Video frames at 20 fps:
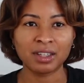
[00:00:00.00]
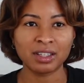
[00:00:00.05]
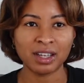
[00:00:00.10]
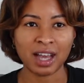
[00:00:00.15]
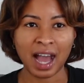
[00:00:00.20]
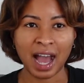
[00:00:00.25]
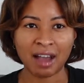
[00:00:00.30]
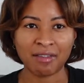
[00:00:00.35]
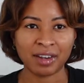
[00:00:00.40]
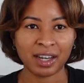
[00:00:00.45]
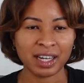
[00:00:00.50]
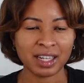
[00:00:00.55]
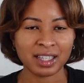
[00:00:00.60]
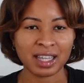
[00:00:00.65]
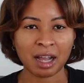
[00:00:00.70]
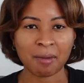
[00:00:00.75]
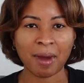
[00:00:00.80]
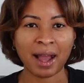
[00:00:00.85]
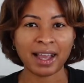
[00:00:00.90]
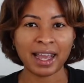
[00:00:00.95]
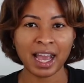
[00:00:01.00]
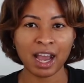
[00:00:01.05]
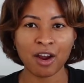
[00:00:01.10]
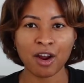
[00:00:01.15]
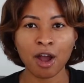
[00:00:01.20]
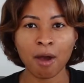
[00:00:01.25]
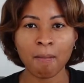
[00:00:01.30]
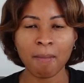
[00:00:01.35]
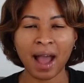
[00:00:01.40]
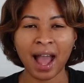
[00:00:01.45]
having it as like my
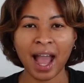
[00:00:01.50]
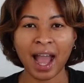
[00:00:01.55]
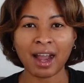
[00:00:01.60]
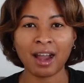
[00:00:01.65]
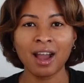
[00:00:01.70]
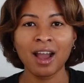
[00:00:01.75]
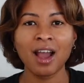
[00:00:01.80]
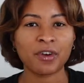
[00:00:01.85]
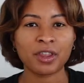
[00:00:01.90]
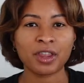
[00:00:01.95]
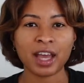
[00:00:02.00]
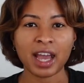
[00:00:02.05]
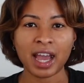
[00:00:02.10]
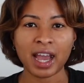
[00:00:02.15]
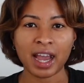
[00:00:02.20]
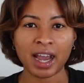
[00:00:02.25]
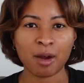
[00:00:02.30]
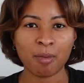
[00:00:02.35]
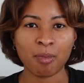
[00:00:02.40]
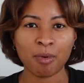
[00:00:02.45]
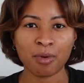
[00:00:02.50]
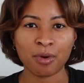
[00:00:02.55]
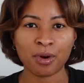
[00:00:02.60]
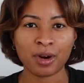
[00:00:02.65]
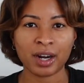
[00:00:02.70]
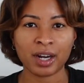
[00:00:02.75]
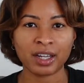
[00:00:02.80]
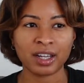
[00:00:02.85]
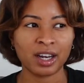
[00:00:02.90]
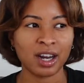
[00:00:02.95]
carry-on bag for the
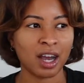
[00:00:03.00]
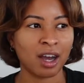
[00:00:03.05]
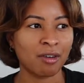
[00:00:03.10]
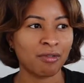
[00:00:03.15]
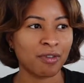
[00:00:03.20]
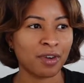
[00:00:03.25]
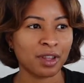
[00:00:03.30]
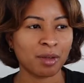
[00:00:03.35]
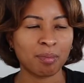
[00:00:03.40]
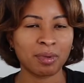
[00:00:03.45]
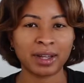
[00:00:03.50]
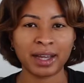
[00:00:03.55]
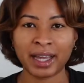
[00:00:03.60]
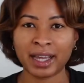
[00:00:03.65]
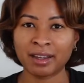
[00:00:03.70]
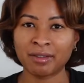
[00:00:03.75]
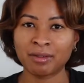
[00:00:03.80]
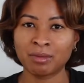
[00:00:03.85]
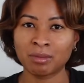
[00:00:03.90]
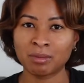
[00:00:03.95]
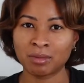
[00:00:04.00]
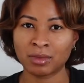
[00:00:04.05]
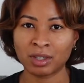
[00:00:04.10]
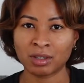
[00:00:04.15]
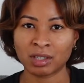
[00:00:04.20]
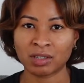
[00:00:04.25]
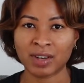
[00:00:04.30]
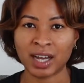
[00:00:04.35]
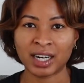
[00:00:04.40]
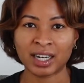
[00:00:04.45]
airport, you know, for the plane,
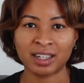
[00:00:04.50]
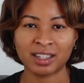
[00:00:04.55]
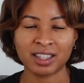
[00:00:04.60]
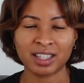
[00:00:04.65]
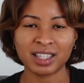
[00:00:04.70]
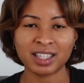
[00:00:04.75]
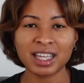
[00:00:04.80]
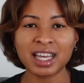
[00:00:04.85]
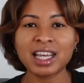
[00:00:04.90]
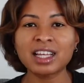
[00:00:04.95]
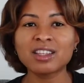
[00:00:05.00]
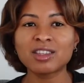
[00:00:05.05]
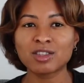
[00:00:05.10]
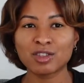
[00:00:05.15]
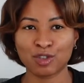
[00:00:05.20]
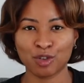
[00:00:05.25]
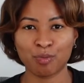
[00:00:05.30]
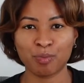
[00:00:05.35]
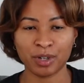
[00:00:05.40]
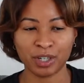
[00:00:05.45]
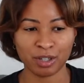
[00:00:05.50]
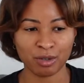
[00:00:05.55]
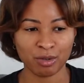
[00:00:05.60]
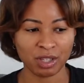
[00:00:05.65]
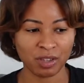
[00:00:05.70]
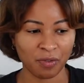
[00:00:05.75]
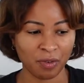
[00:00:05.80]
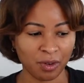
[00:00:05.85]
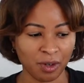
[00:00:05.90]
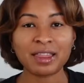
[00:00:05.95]
goes right under the seat, super
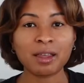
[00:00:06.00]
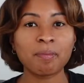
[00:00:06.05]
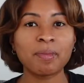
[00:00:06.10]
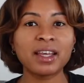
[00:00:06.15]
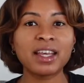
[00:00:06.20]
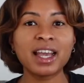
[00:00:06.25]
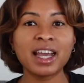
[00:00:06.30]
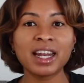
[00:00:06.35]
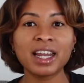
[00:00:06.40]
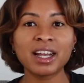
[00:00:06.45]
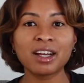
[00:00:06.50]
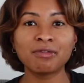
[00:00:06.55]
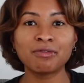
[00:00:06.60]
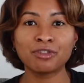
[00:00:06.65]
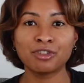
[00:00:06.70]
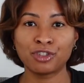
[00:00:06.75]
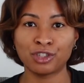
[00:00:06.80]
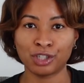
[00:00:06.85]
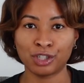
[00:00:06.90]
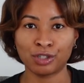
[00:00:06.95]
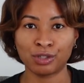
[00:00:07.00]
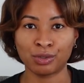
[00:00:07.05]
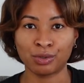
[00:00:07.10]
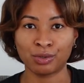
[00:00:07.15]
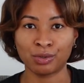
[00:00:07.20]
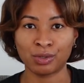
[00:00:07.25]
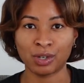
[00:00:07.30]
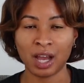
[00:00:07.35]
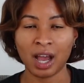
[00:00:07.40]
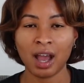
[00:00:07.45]
useful. At the beginning of
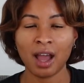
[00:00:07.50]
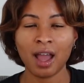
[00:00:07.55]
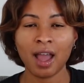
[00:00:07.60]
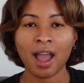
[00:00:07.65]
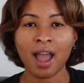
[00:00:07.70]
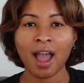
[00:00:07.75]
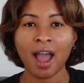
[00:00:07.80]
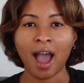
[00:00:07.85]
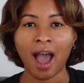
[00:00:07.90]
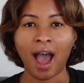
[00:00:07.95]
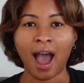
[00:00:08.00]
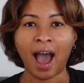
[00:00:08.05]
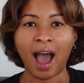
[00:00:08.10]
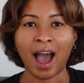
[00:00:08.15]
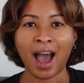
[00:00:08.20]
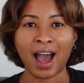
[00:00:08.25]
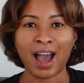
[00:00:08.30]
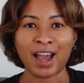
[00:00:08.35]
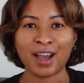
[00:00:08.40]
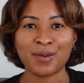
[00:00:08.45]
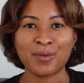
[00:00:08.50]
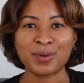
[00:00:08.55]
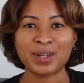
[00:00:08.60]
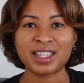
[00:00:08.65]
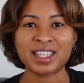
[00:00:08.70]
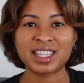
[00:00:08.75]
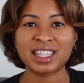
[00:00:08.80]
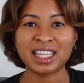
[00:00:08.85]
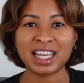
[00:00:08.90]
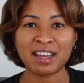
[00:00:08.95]
June, I
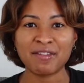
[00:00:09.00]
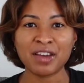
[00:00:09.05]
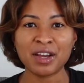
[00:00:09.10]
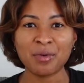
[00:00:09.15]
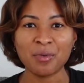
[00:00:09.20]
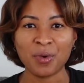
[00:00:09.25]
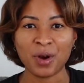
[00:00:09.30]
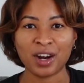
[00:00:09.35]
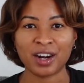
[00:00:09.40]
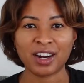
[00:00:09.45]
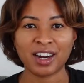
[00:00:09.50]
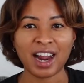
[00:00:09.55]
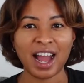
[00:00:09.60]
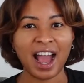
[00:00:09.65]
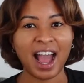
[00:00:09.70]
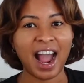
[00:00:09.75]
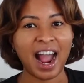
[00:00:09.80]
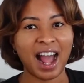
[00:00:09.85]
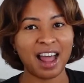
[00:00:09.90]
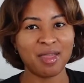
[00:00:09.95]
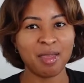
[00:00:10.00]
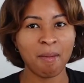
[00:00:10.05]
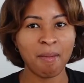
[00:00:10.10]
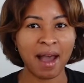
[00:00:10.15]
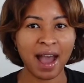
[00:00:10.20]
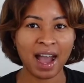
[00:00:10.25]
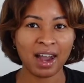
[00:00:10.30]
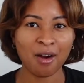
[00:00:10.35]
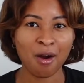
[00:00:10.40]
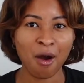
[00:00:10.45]
was leaving work. I had the
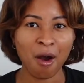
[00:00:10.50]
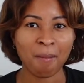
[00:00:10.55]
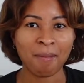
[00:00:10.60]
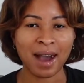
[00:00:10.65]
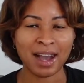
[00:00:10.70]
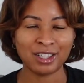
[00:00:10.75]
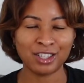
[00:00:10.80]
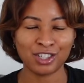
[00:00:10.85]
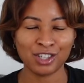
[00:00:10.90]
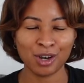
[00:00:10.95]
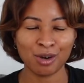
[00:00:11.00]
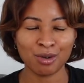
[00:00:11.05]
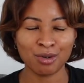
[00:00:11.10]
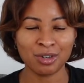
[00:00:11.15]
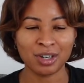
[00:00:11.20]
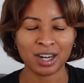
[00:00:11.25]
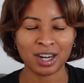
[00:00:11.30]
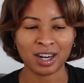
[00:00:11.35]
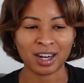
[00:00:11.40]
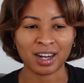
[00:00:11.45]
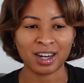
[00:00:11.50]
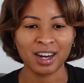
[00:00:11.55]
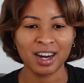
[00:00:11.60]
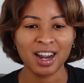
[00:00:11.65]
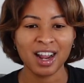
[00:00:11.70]
bag on my shoulder